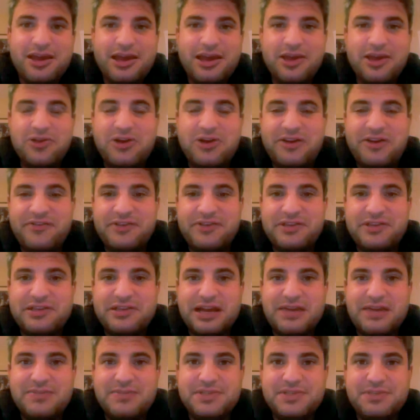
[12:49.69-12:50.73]
And
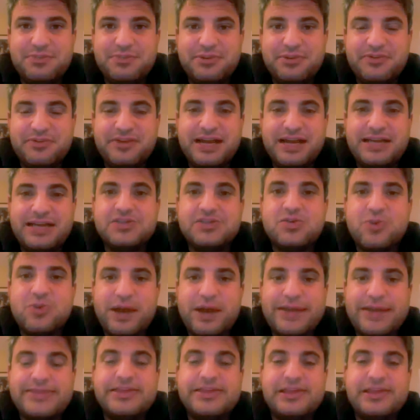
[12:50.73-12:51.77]
oftentimes it provides
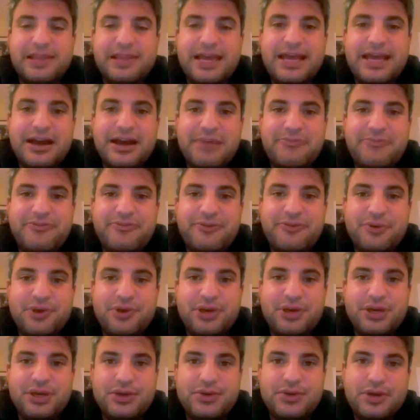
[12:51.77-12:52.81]
quite the leg up
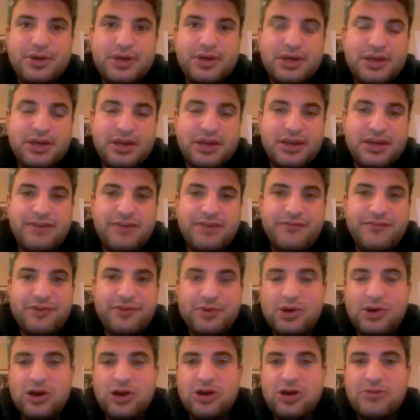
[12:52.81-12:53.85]
for you if
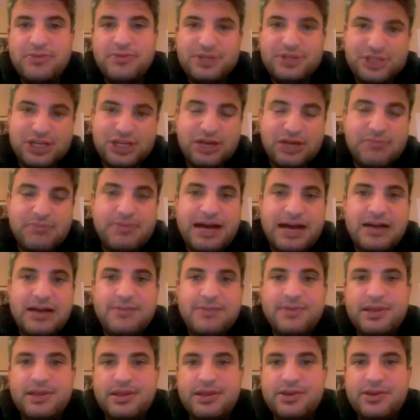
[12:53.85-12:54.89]
you are a Michelle
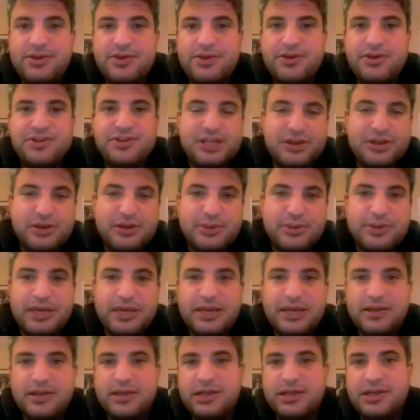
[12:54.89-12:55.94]
Bachmann or a Sarah
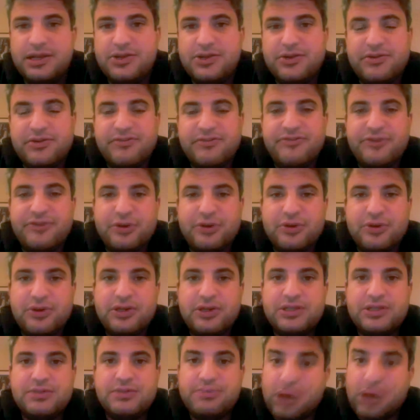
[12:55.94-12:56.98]
Palin and you're a
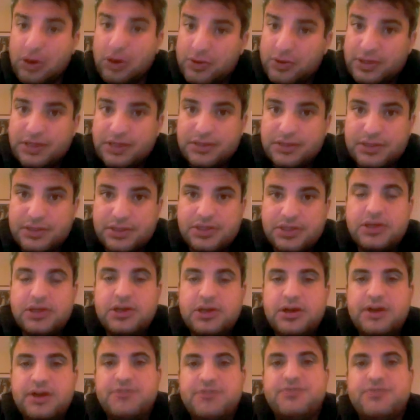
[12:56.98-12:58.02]
virulent opponent
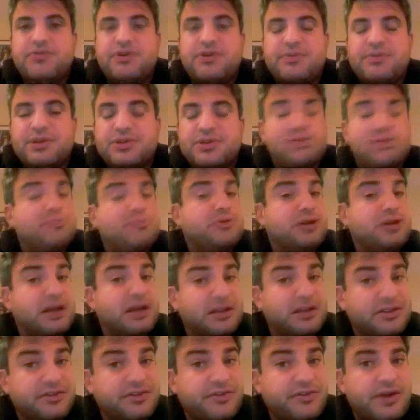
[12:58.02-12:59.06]
of women's
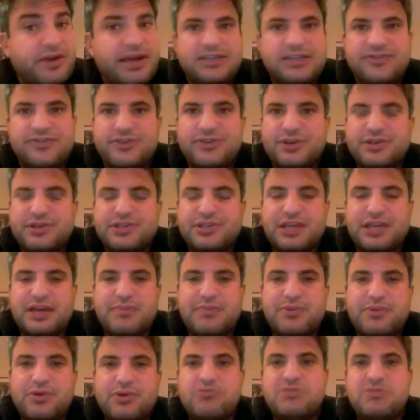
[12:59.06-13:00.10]
reproductive rights, for
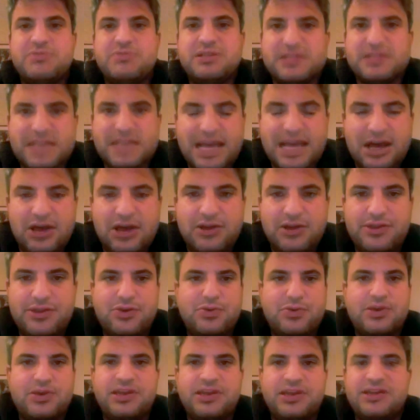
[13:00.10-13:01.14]
example, women's
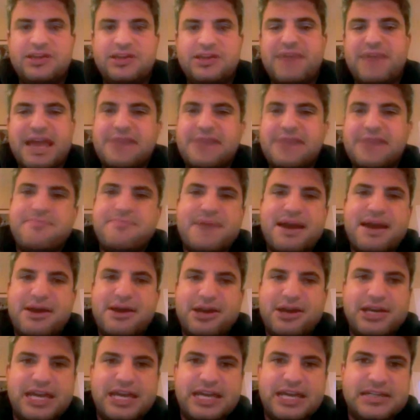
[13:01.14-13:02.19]
health. You're willing to man the
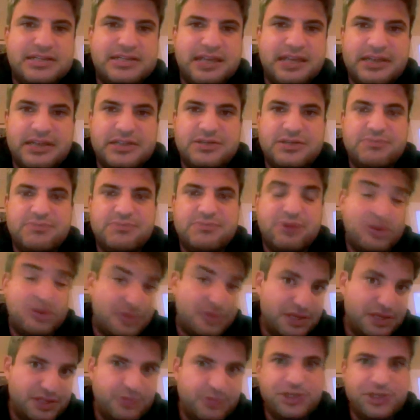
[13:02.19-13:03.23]
barricades against,
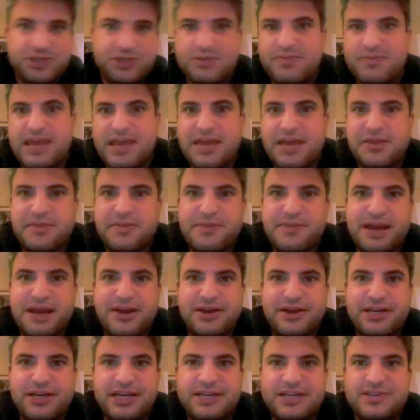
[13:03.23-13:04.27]
pardon the expression, man the
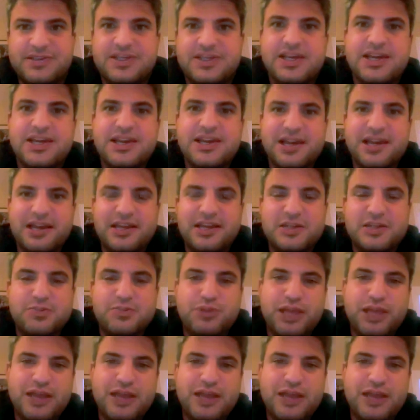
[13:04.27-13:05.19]
barricades against